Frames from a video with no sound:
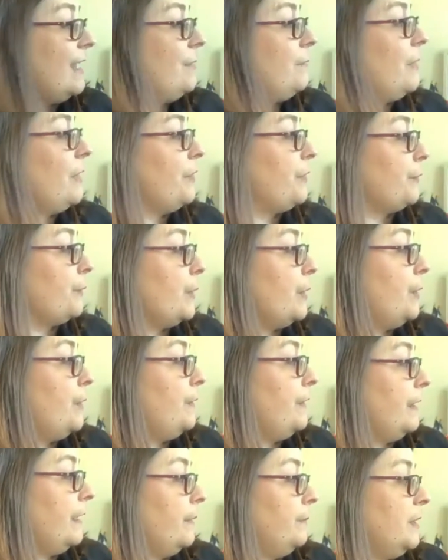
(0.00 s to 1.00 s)
through the
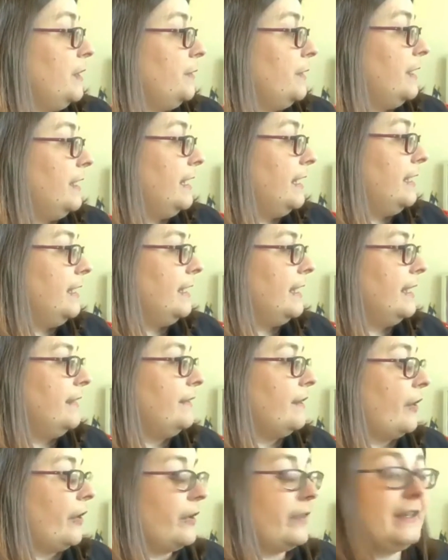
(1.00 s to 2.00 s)
community in the
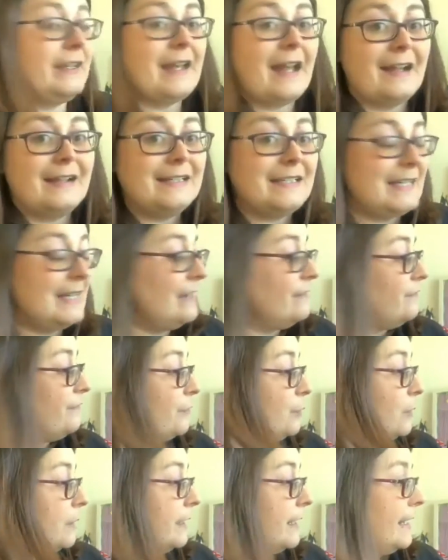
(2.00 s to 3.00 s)
early
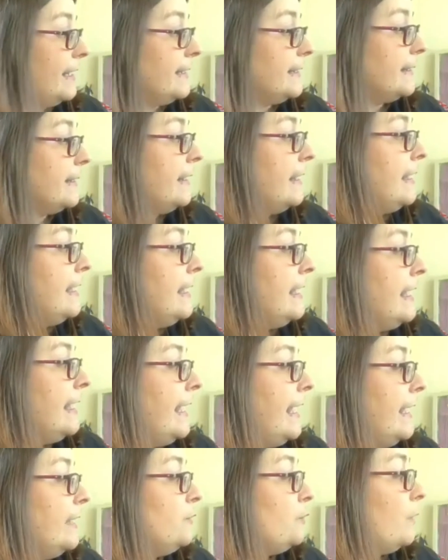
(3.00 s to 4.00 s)
1940s,
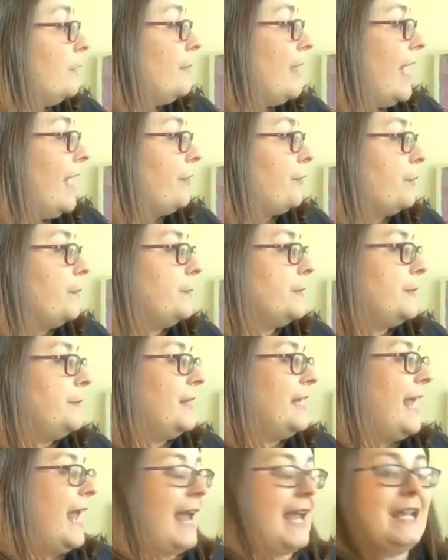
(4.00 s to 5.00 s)
indoor bathrooms
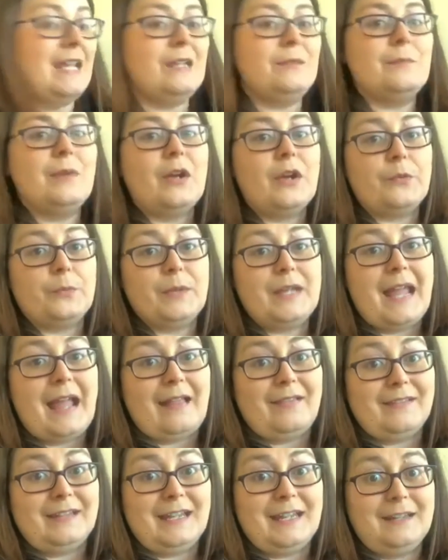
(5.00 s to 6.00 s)
became a
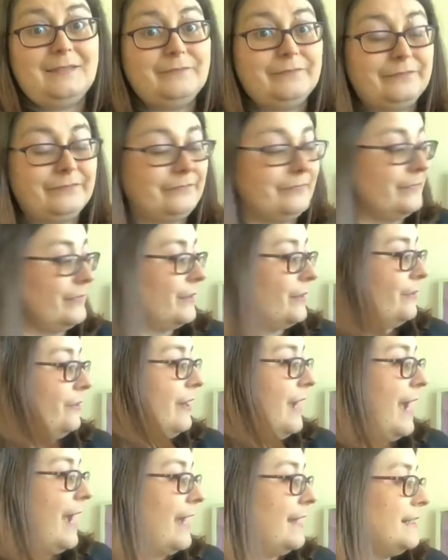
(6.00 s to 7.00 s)
reality.
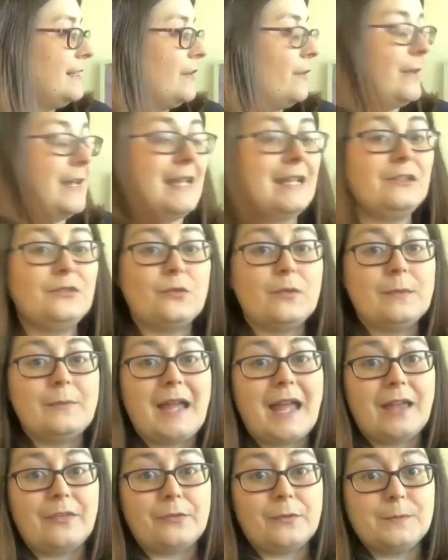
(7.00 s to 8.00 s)
Okay, so indoor
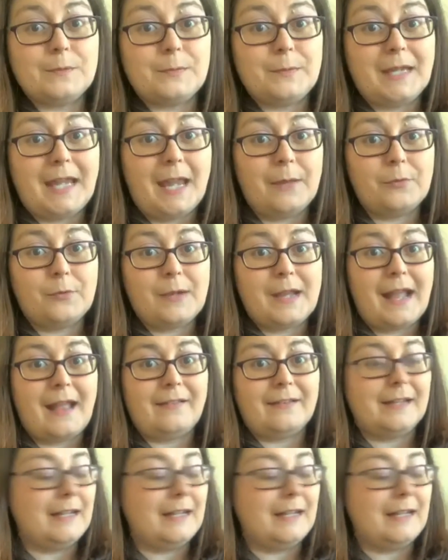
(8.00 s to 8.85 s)
bathrooms became a reality.